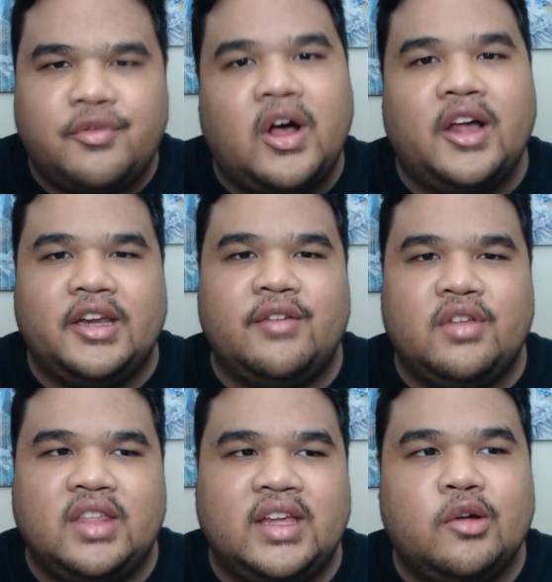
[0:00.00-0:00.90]
fought and
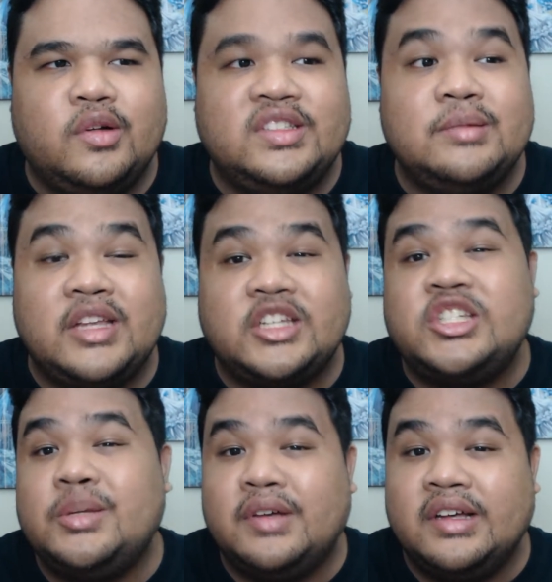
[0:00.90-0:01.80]
everything. It always seems like
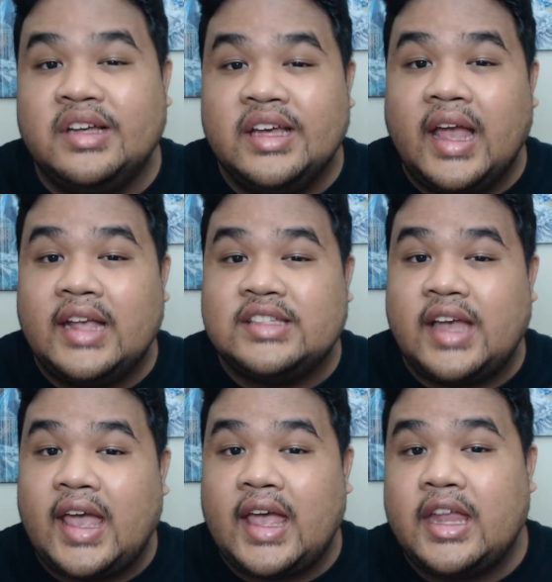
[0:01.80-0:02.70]
Shima is
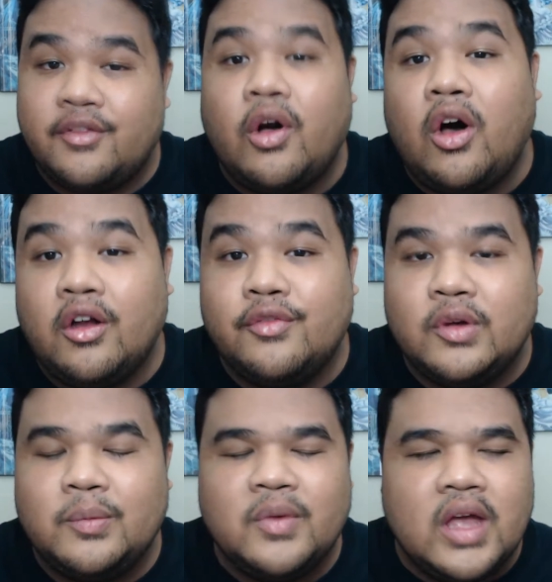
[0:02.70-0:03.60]
ahead of all of
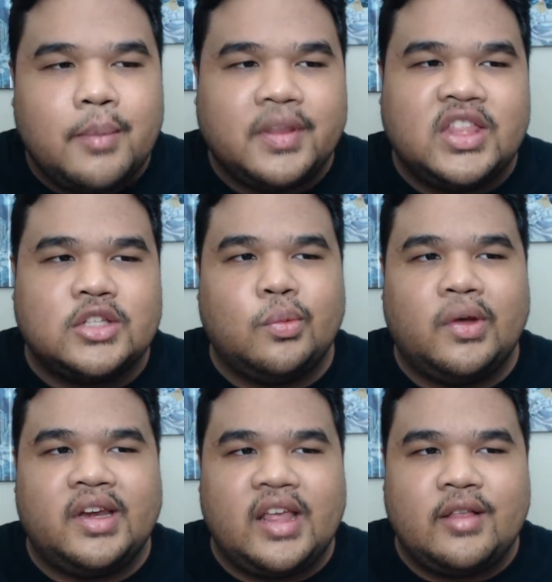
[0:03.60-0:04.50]
them, but this
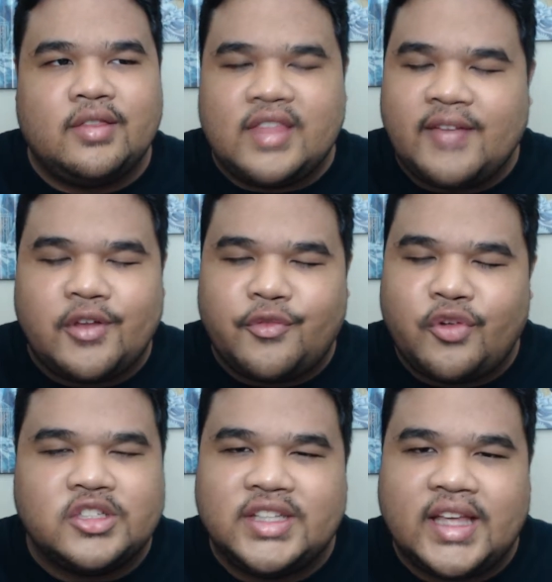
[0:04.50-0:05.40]
one they have their
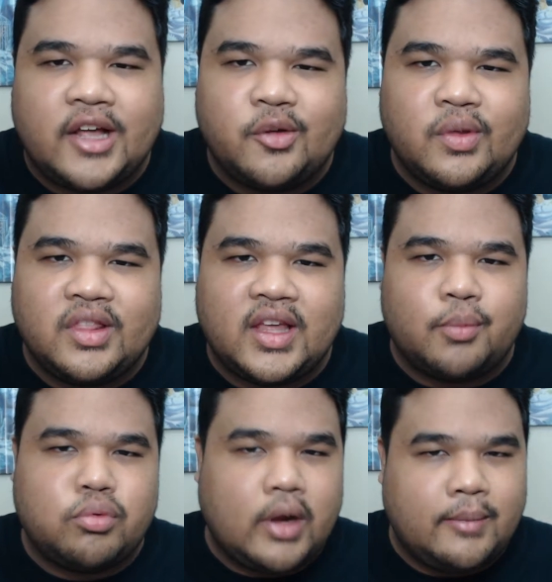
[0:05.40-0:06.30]
first encounter with like
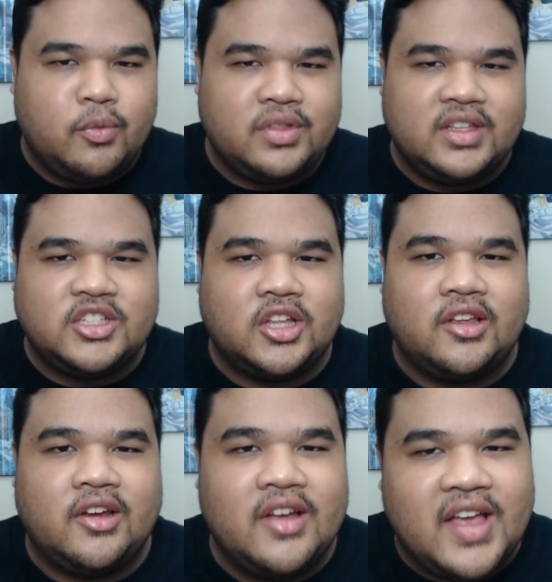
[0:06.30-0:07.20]
a problem with each
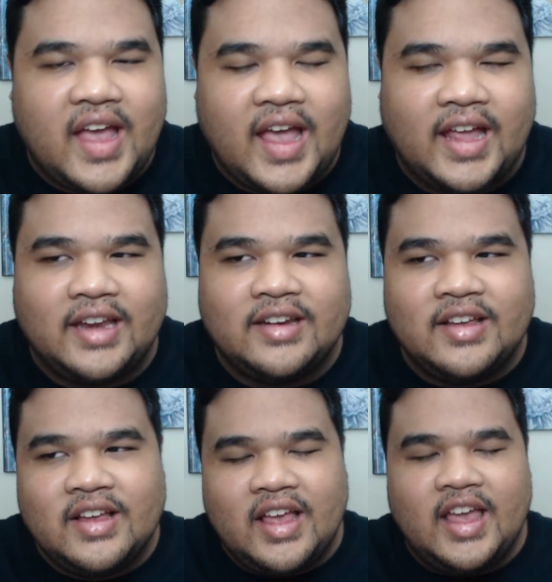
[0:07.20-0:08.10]
other, and
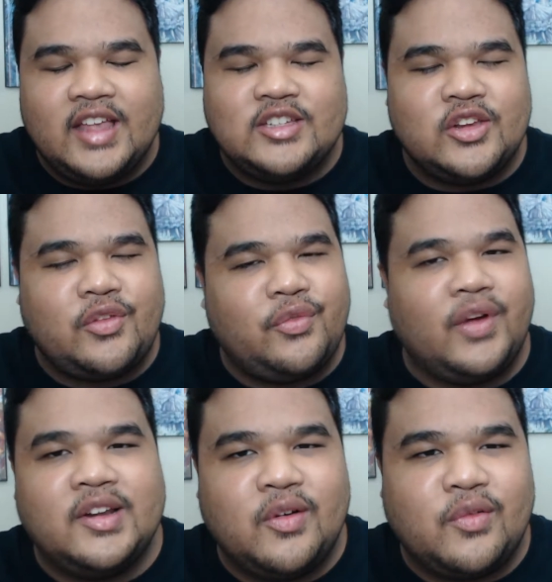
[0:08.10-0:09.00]
it's just
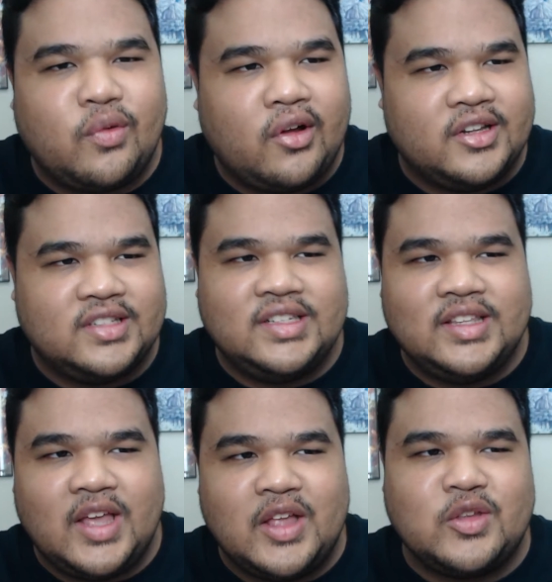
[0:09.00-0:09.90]
funny overall to
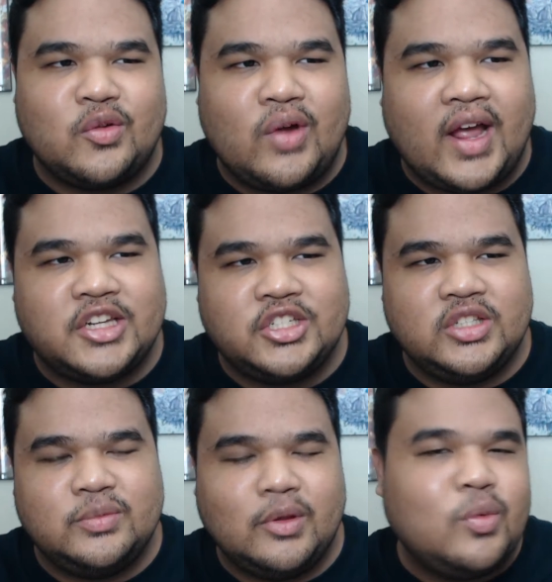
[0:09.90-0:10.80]
see the
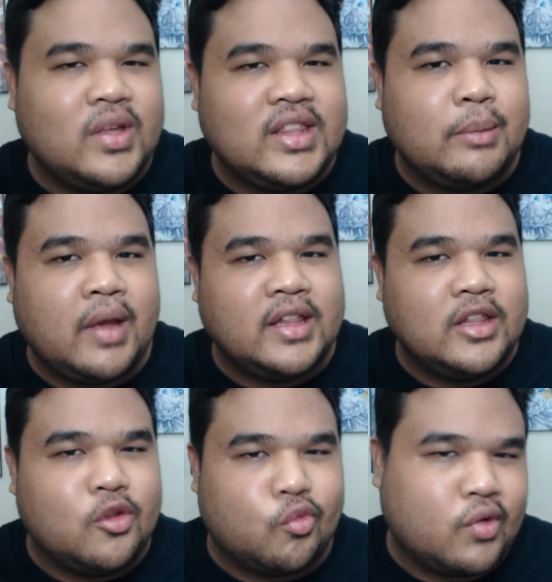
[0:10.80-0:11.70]
interactions between them and
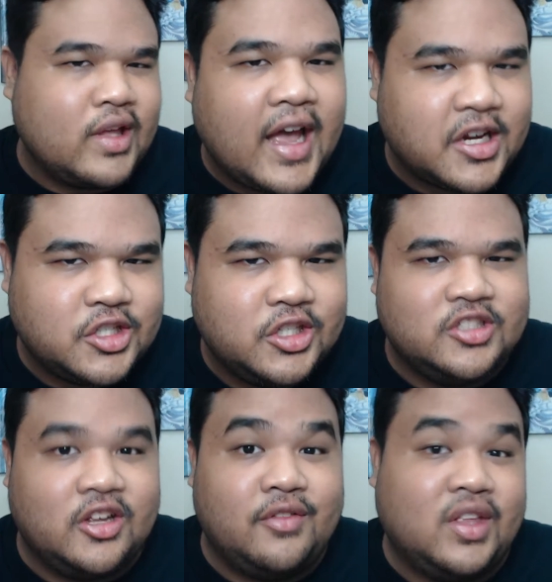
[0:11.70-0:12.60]
then the
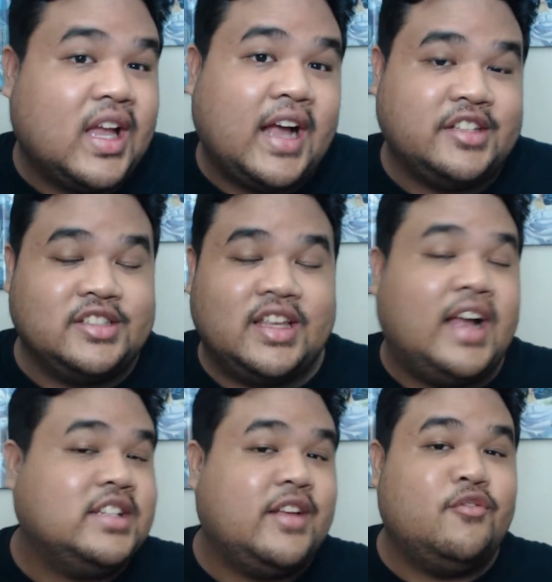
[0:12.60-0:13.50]
reactions of the guys, because the
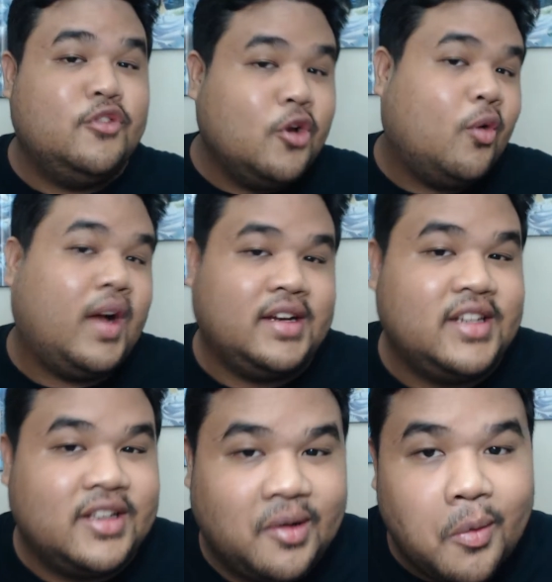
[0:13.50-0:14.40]
guys have no
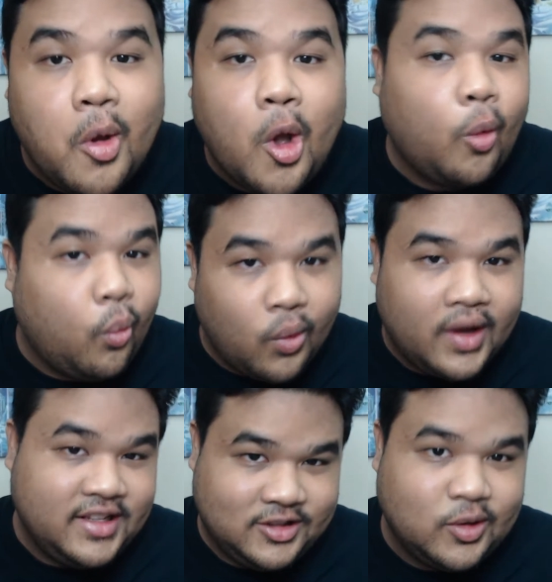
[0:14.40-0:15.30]
idea
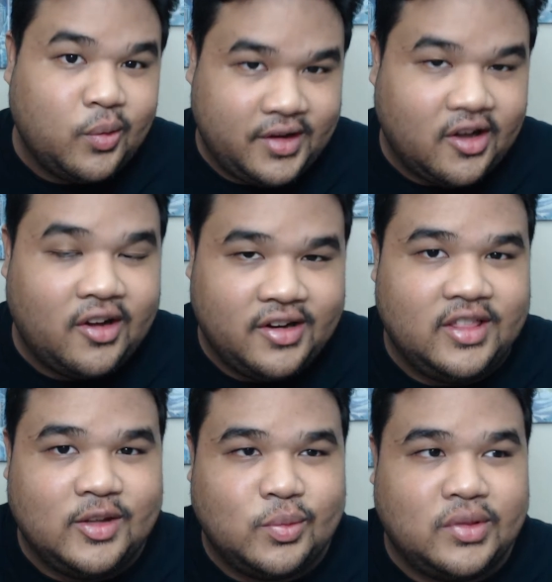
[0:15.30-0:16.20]
what is going on
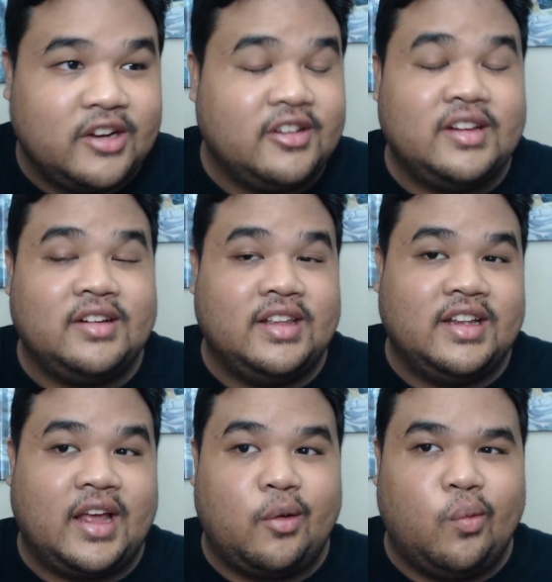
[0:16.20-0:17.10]
in this one. They're literally
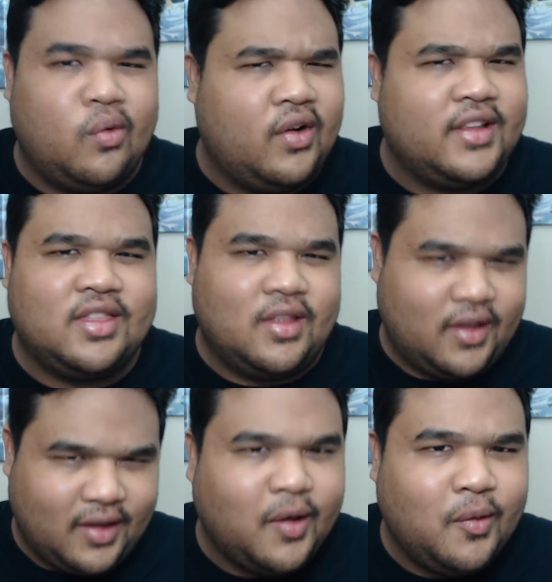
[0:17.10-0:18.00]
like, what the
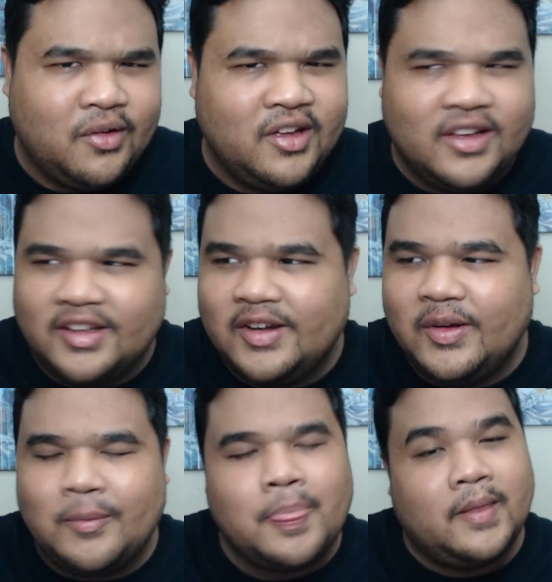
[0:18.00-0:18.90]
hell, you
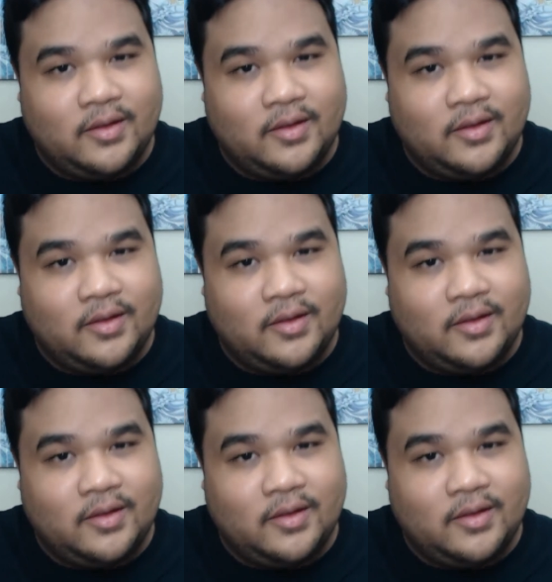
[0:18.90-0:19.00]
know?